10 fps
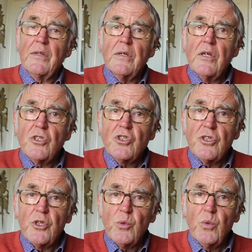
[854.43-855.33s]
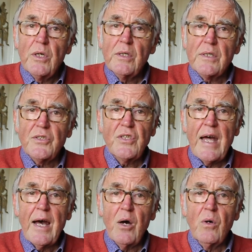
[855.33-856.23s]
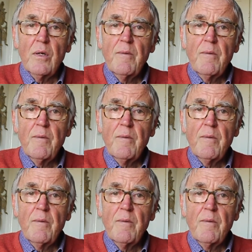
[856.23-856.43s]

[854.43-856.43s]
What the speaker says: the notion that the world is thou.